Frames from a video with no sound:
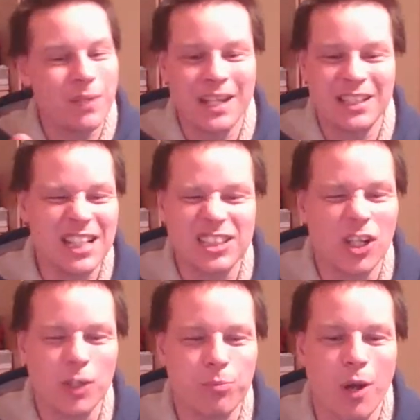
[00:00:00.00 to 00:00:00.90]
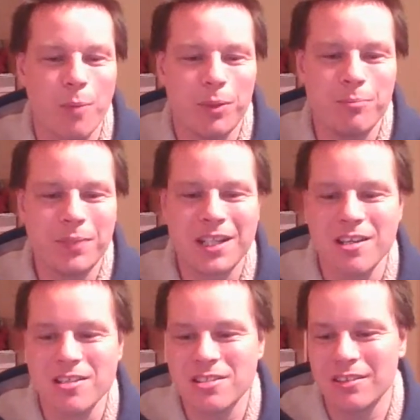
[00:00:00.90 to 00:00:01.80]
it's not a problem
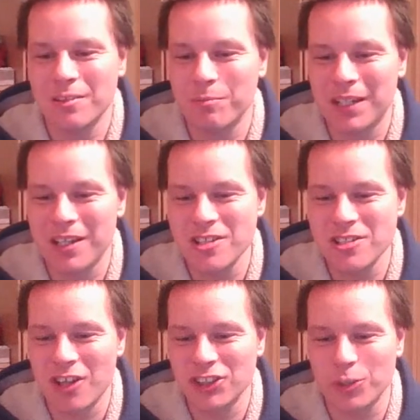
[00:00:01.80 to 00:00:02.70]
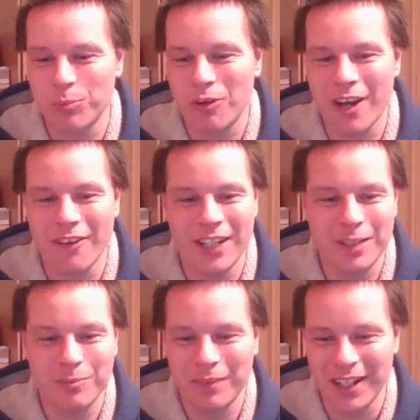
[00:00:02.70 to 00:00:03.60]
because Hodsock
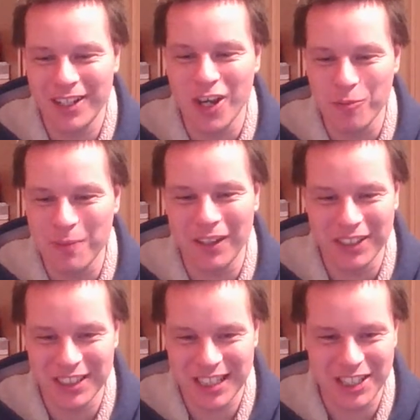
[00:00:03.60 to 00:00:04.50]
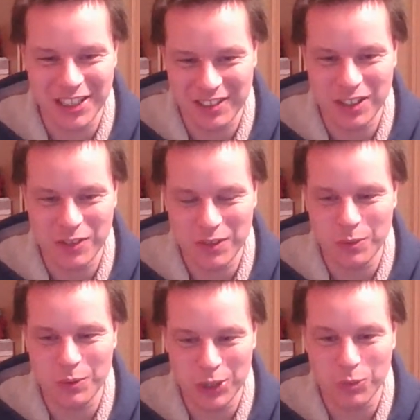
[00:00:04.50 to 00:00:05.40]
Priory, I know, Mel, you said
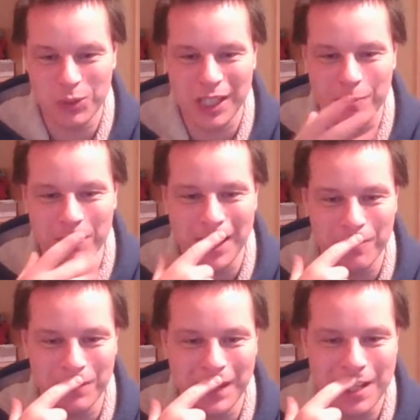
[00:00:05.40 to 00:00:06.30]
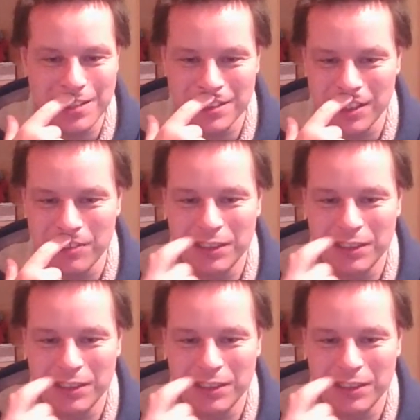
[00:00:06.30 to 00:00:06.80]
you would help me out with that, so